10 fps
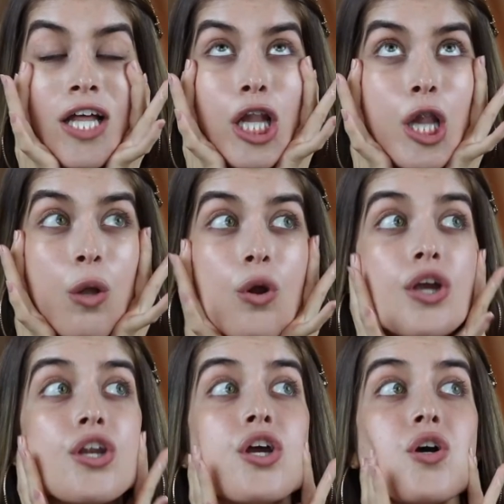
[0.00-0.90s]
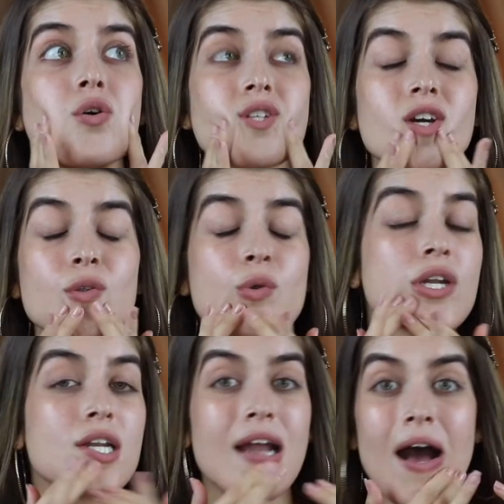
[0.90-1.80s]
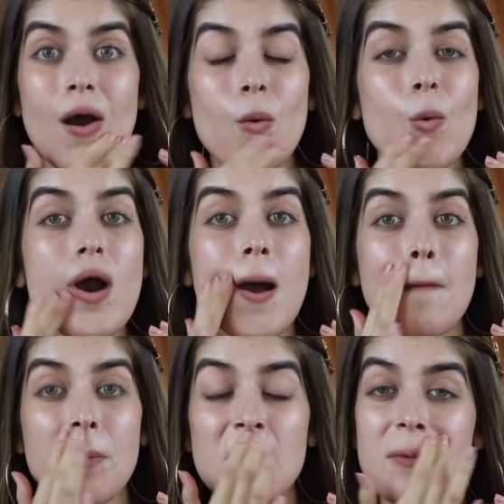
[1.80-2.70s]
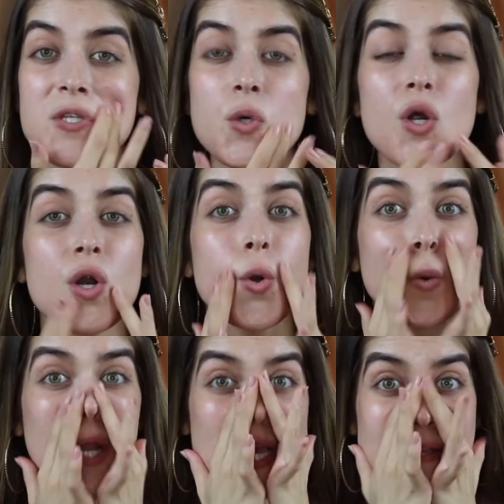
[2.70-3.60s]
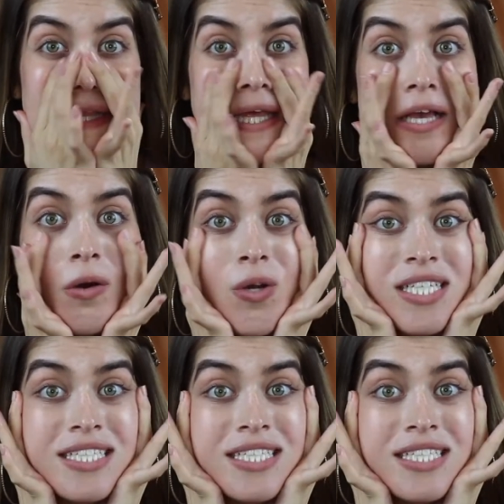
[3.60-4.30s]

Lord knows I do not want premature wrinkling or